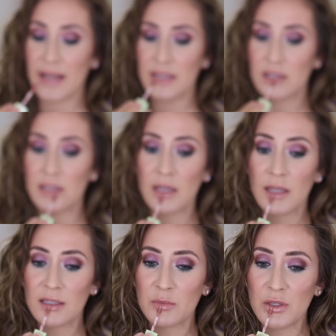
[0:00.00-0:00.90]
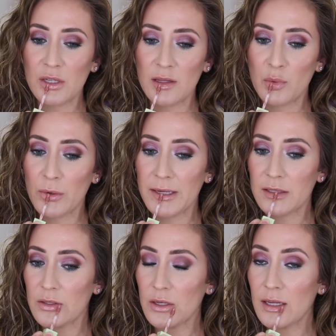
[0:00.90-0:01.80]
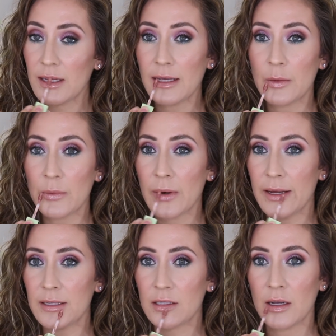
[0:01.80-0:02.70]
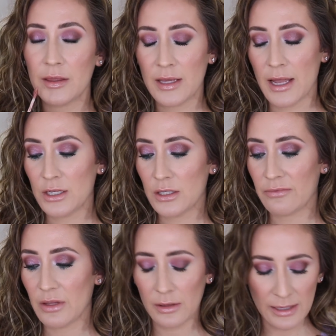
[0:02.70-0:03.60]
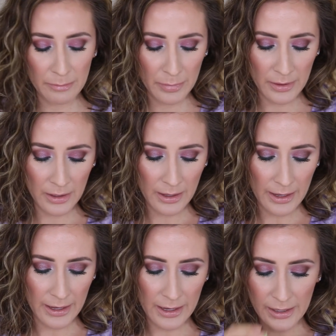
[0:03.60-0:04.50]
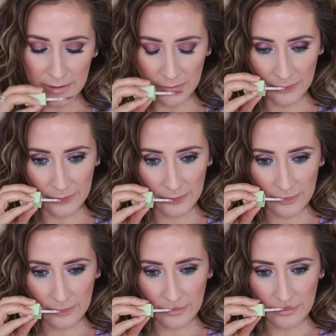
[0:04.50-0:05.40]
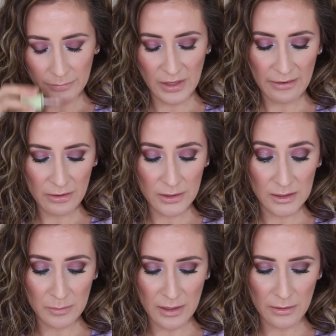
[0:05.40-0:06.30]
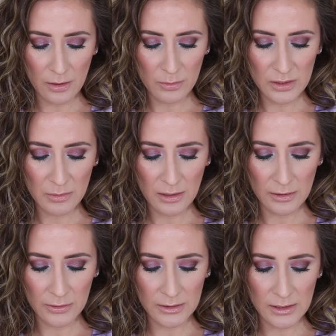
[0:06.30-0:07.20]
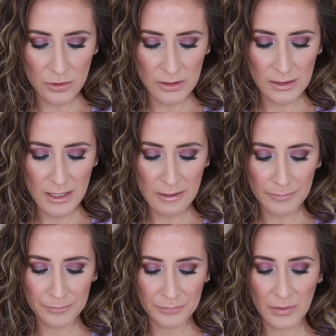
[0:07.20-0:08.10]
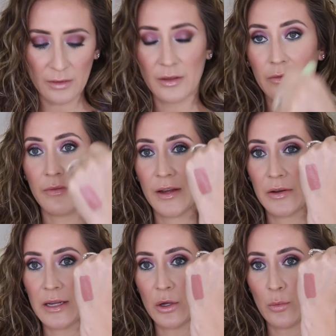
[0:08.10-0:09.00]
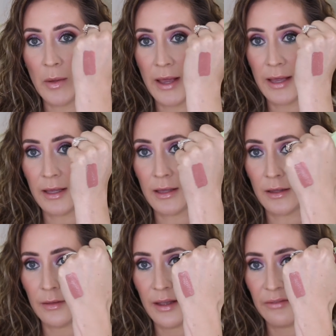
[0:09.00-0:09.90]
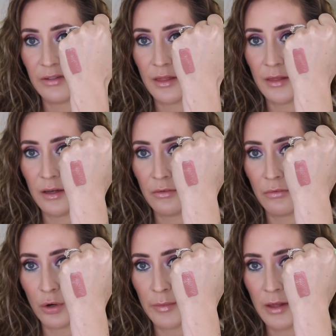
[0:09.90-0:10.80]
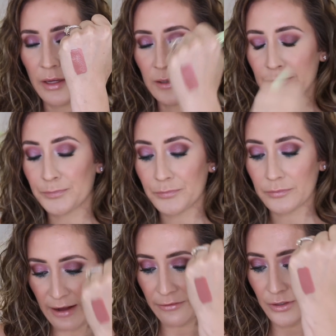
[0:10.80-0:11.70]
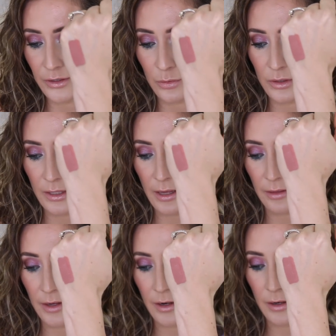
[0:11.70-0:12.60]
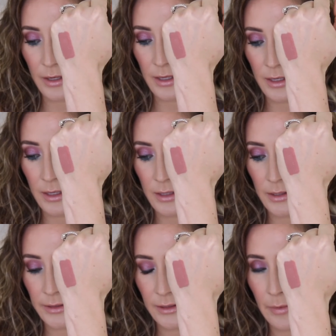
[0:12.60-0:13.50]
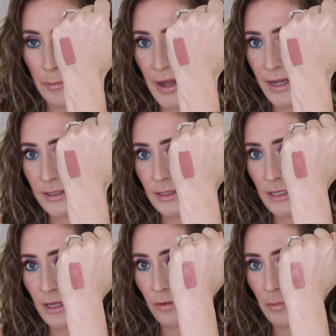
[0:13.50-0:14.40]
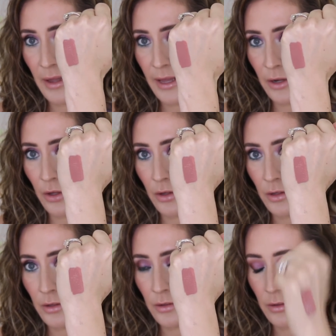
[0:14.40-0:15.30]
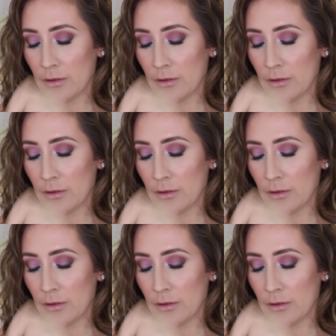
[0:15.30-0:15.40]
nice, especially the point so you can get right on the edges of the lip and they have a good smell. They almost smell a little citrusy. They're very opaque. They have a thin formula. That first one there is Pastel Petal.